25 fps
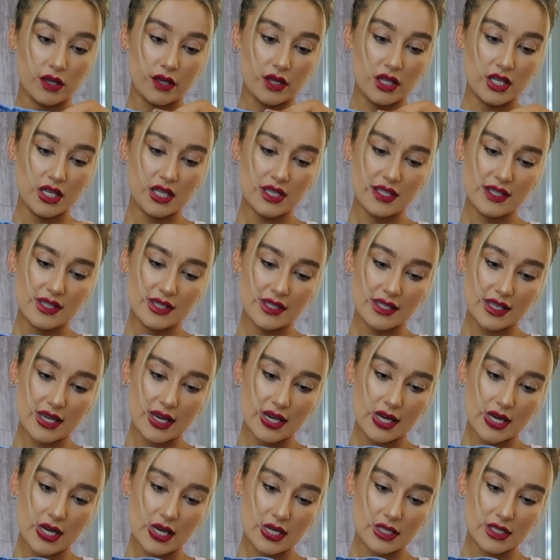these
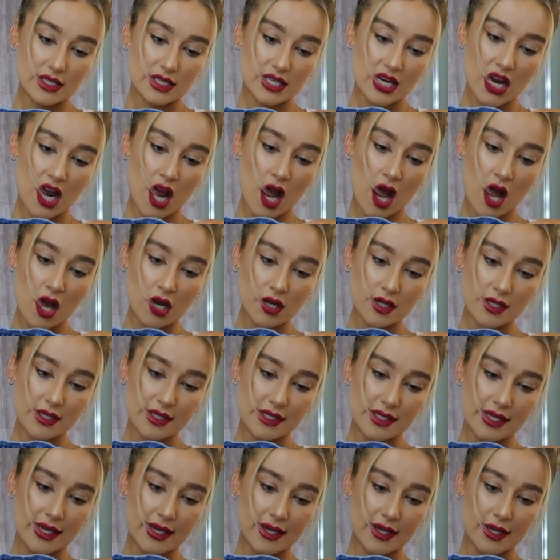say
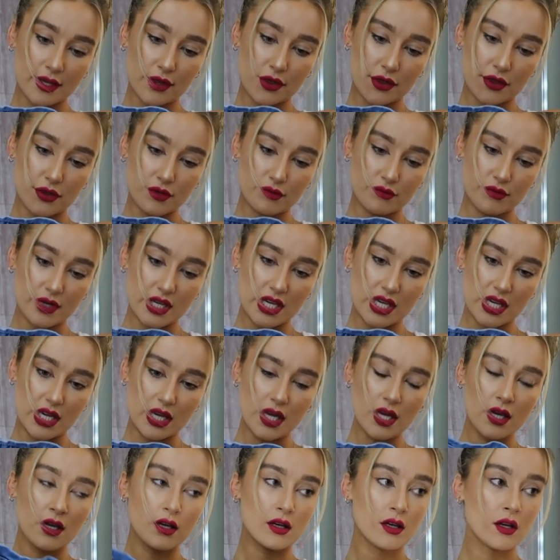Toxic
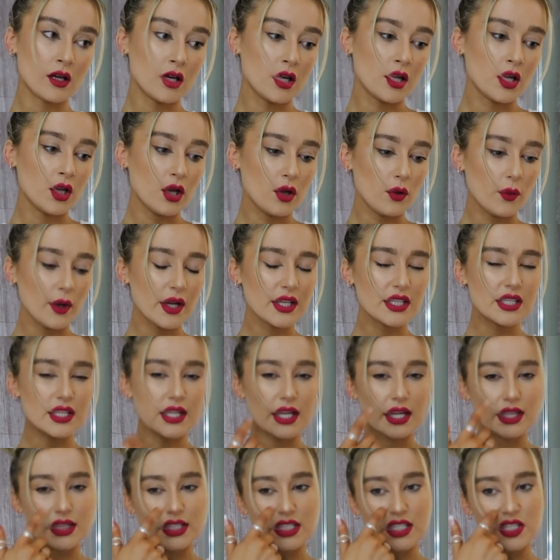3. Where
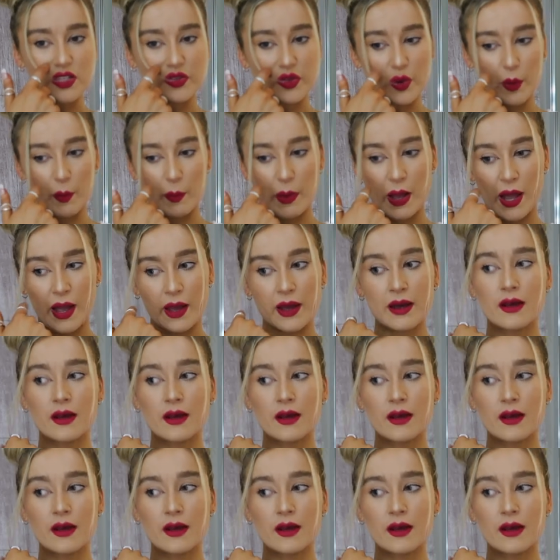did I get these from?